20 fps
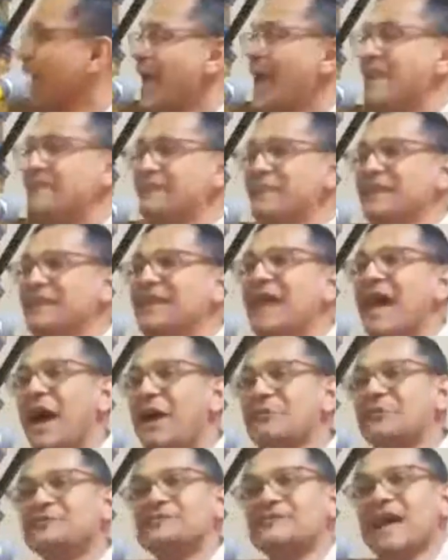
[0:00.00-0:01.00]
And being
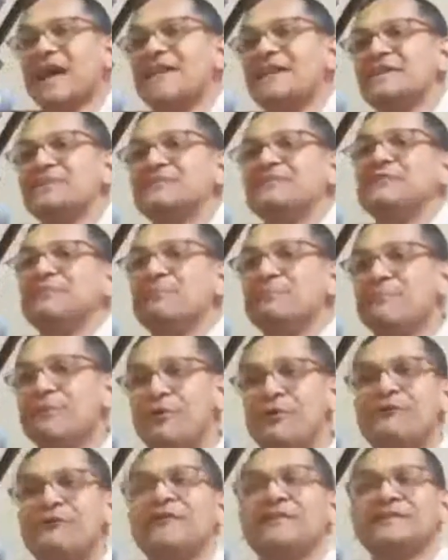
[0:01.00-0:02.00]
outside is the
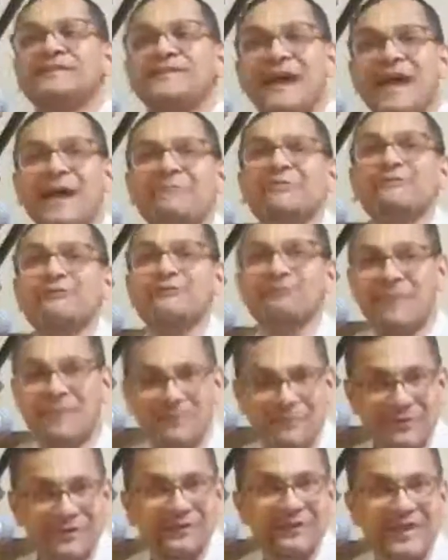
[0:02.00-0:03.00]
perfect time to
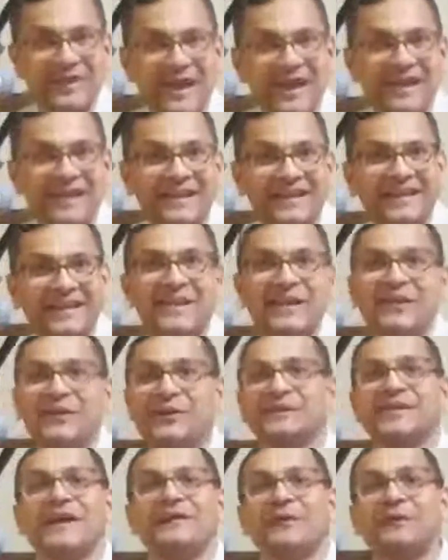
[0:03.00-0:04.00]
remember that.
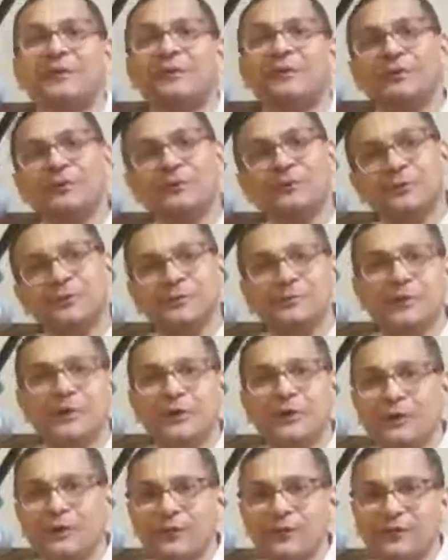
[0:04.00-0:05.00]
Because at home, we do
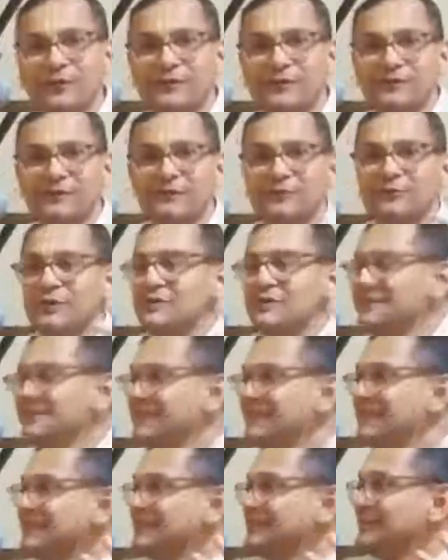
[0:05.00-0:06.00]
all our crazy
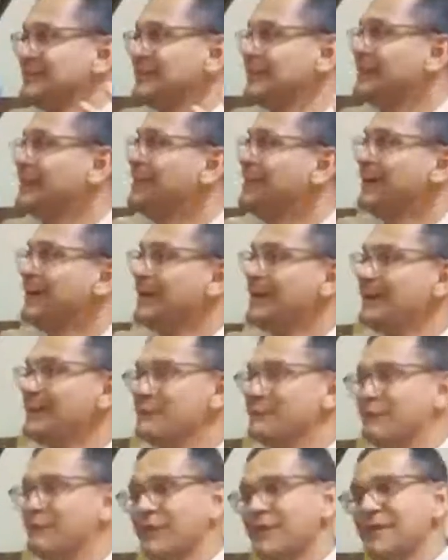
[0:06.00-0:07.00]
things,
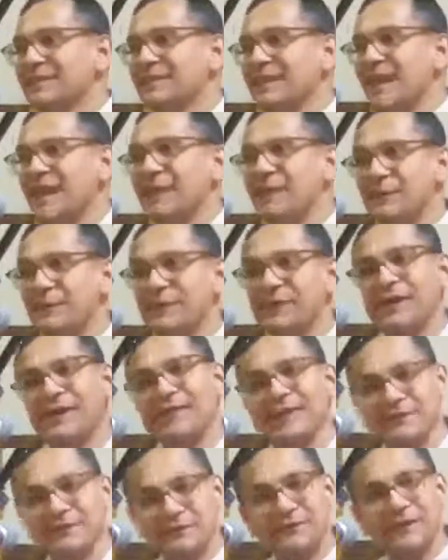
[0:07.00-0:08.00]
we forget that. Okay,
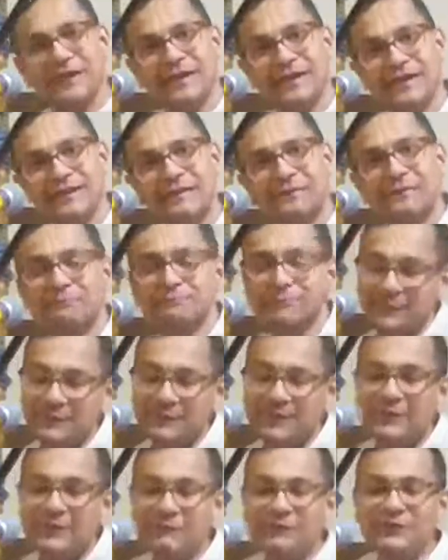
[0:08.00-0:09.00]
that's fine, maybe
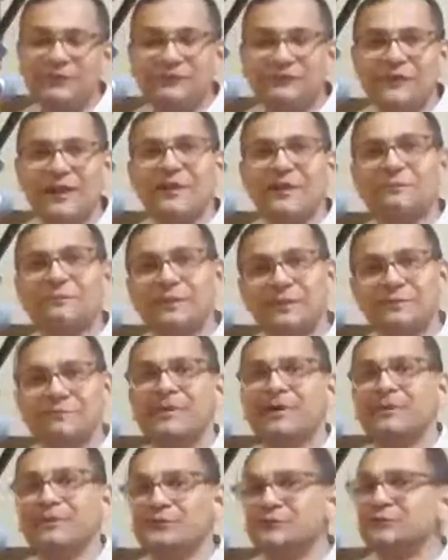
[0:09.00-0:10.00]
not really fine, but
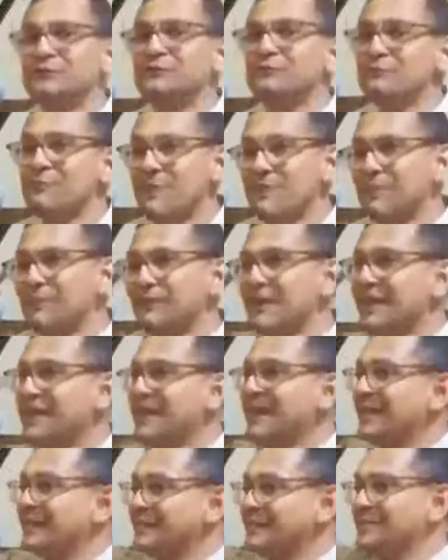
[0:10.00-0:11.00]
better to remember that
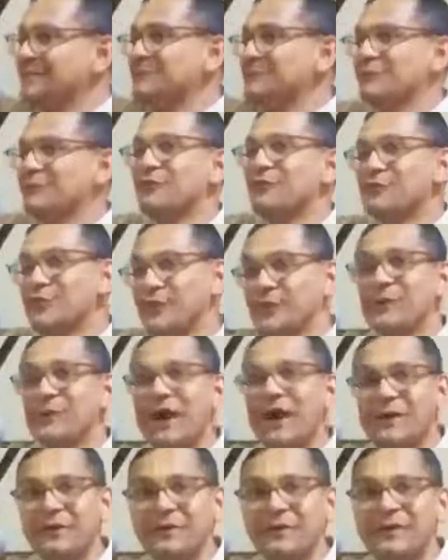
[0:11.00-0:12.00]
at least before we go
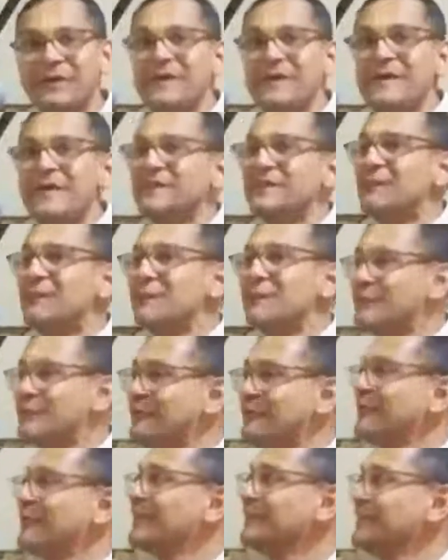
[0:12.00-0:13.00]
out, that we're
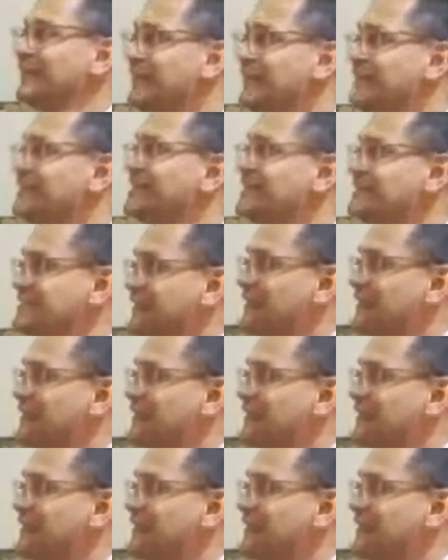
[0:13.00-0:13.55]
perfect ladies and